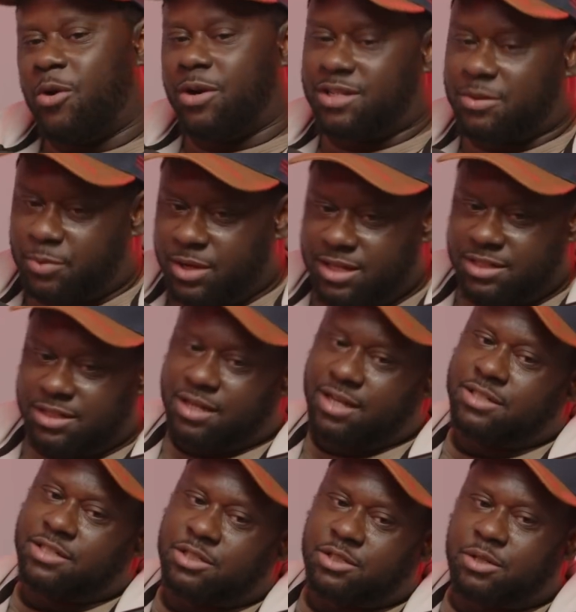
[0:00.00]
It, it, it
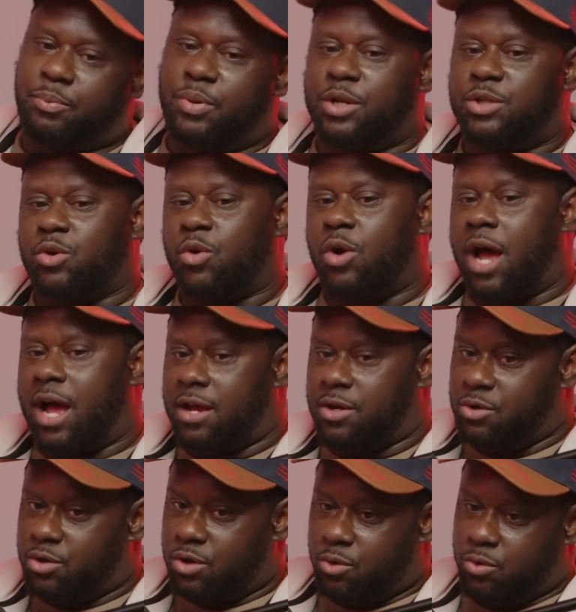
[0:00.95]
just depends on how
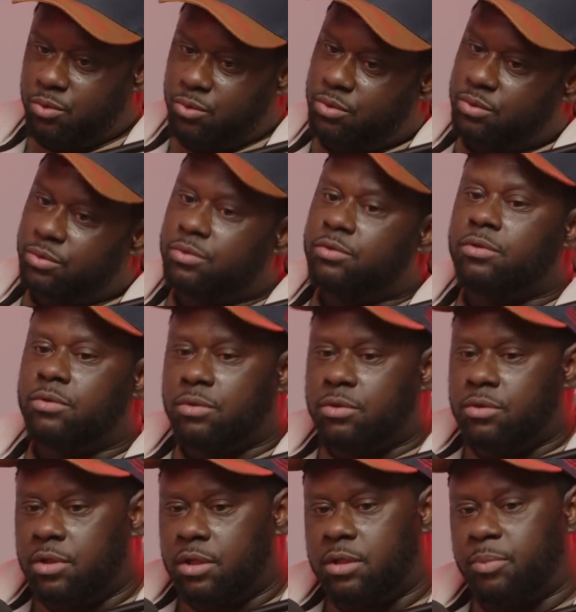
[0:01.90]
you know.
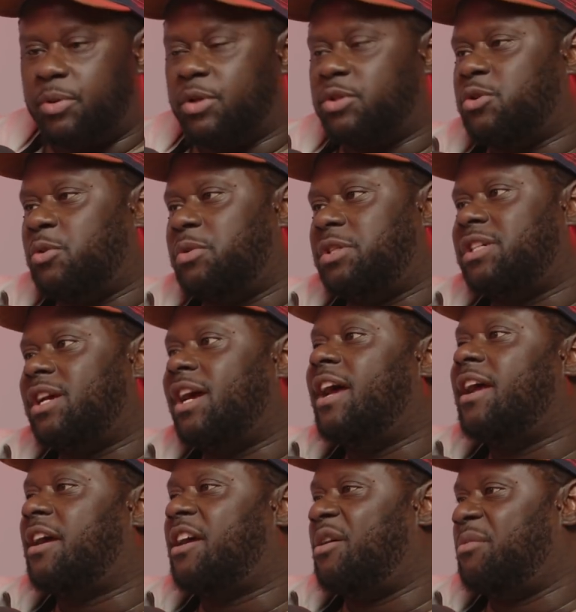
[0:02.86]
It depends on what your
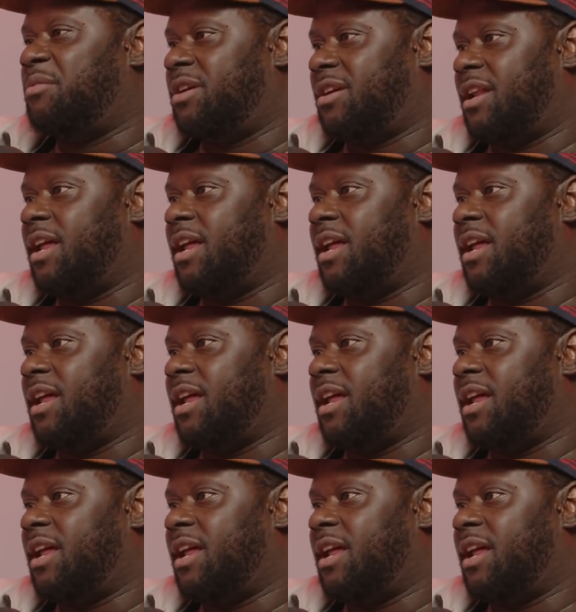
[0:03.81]
income look like.